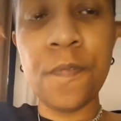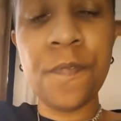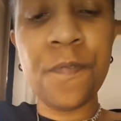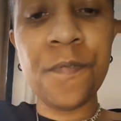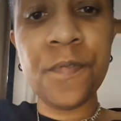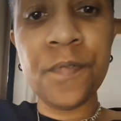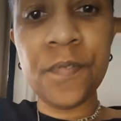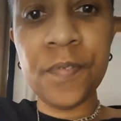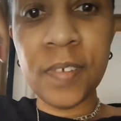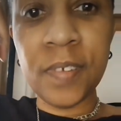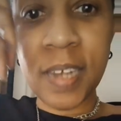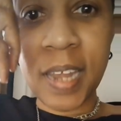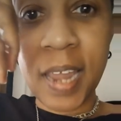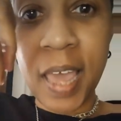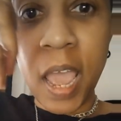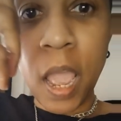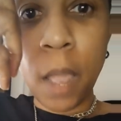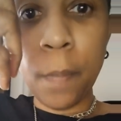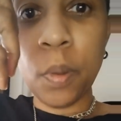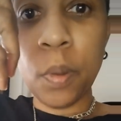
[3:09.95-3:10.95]

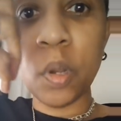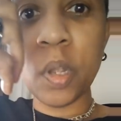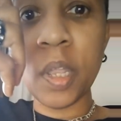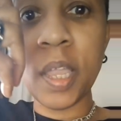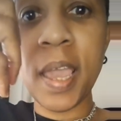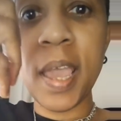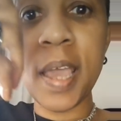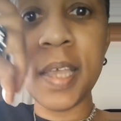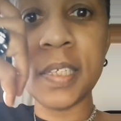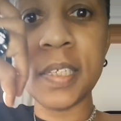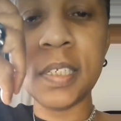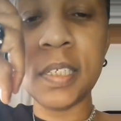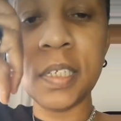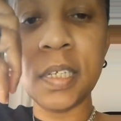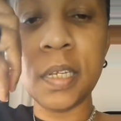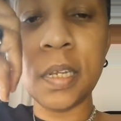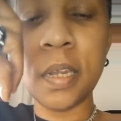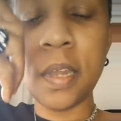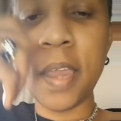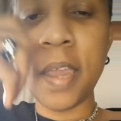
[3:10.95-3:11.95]

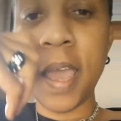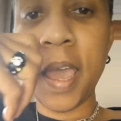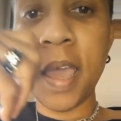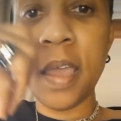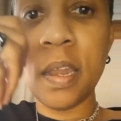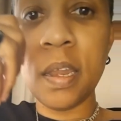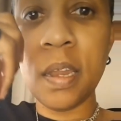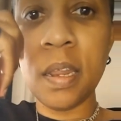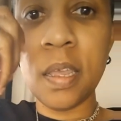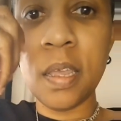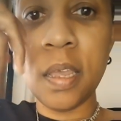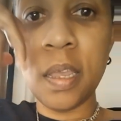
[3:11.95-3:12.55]
flabbergasted that